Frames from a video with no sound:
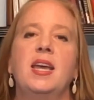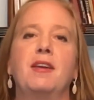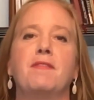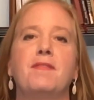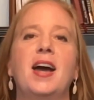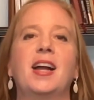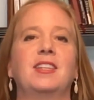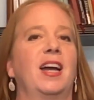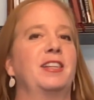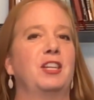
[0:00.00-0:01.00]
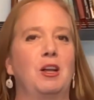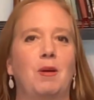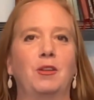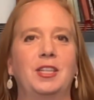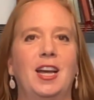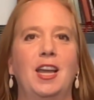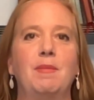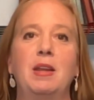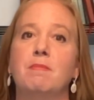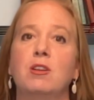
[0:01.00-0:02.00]
In fact, I tell them all the
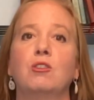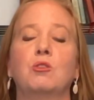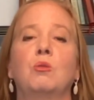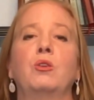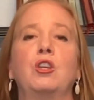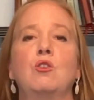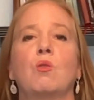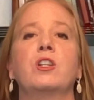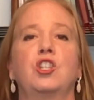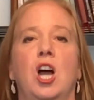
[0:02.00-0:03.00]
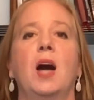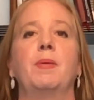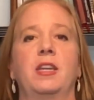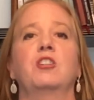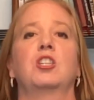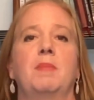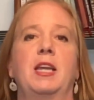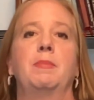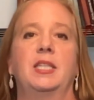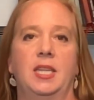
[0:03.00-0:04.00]
time, in middle school, your job is to
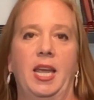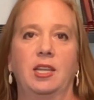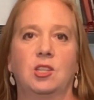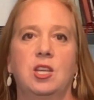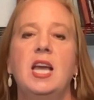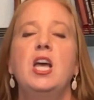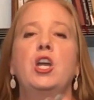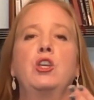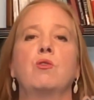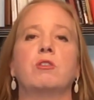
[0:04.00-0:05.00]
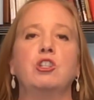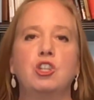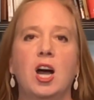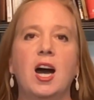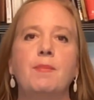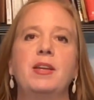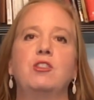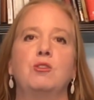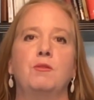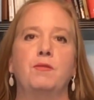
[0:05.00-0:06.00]
make mistakes. Your job
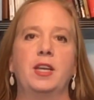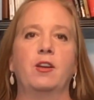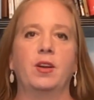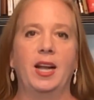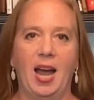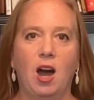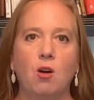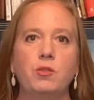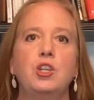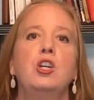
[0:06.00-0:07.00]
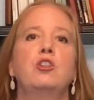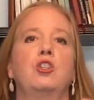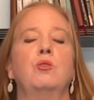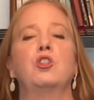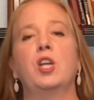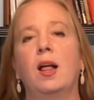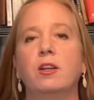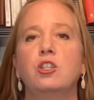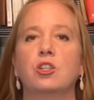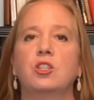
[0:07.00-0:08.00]
is to figure it out, to
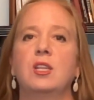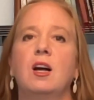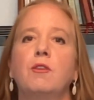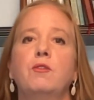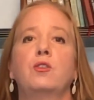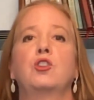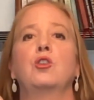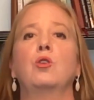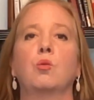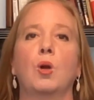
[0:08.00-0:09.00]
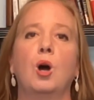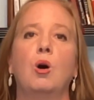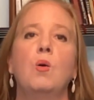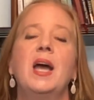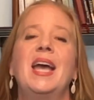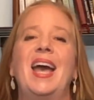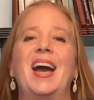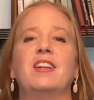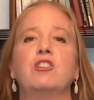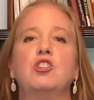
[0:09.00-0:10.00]
challenge yourself, to grow,
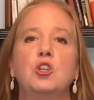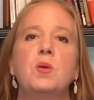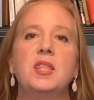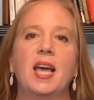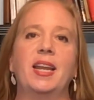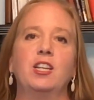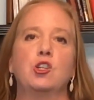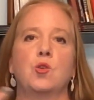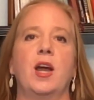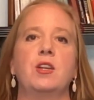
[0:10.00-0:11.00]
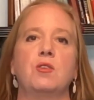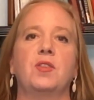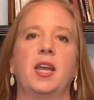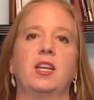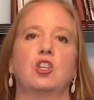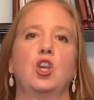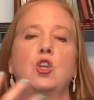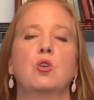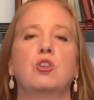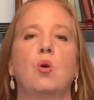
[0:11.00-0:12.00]
and in doing that and trying new things,
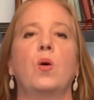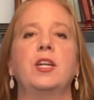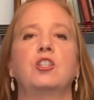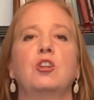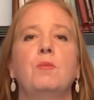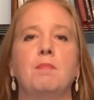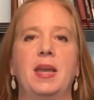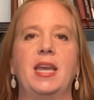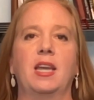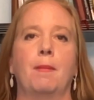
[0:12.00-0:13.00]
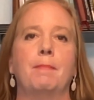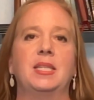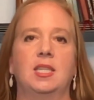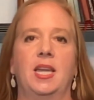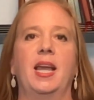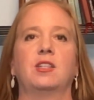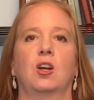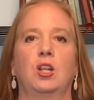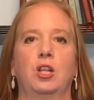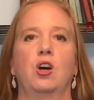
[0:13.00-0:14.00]
you're going to make mistakes
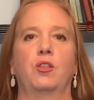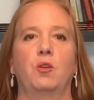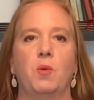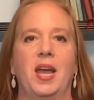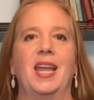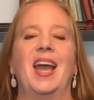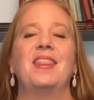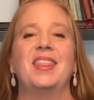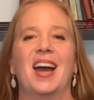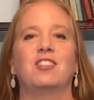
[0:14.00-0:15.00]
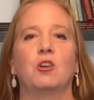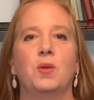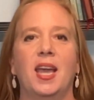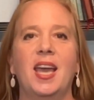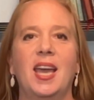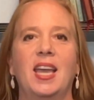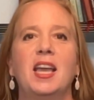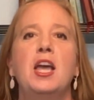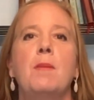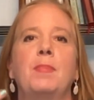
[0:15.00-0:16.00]
along the way. And that's
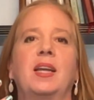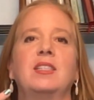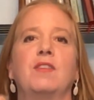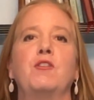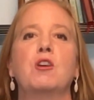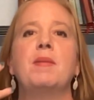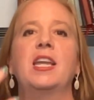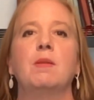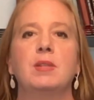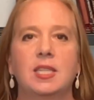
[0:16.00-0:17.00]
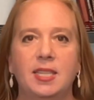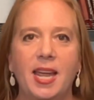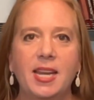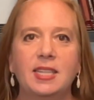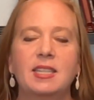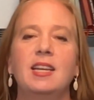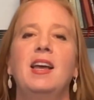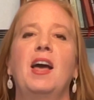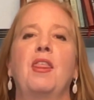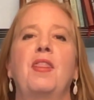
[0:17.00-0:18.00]
okay, because if you're making mistakes,
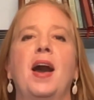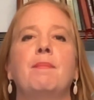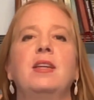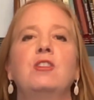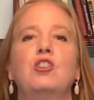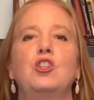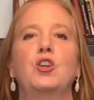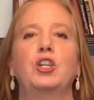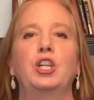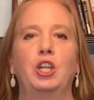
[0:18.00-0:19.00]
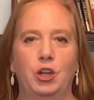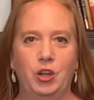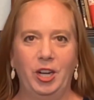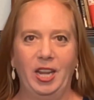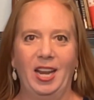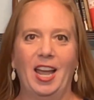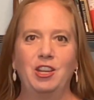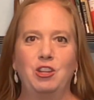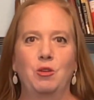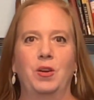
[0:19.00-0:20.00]
that means you're learning
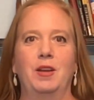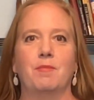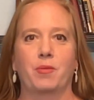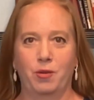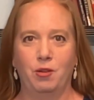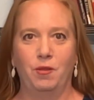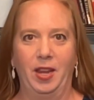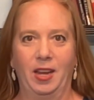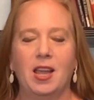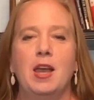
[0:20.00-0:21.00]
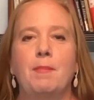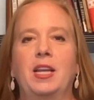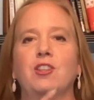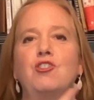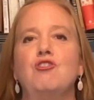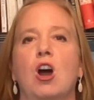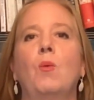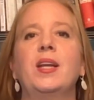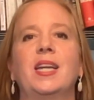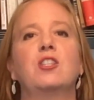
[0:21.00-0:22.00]
and you're improving, because no
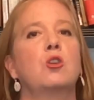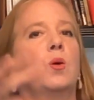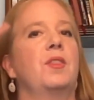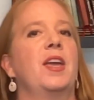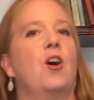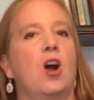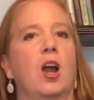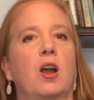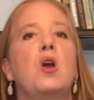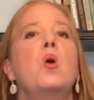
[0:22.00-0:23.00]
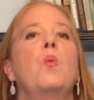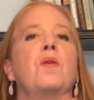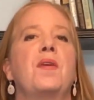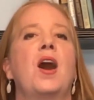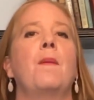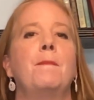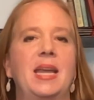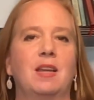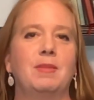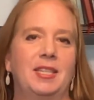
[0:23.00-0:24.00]
one gets to where they are without
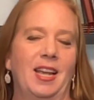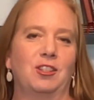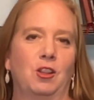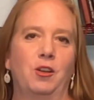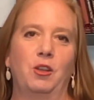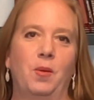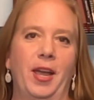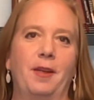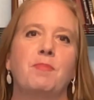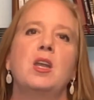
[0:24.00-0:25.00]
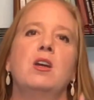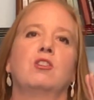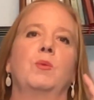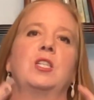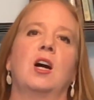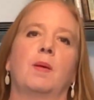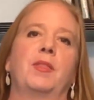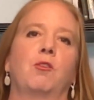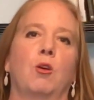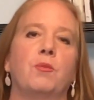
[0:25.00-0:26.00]
making mistakes along the way. So we talk about
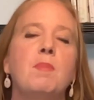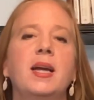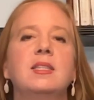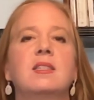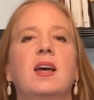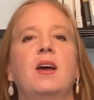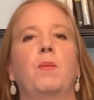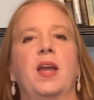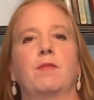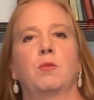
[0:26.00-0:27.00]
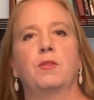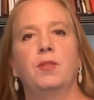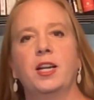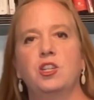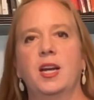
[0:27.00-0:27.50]
the growth mindset, we have a reflection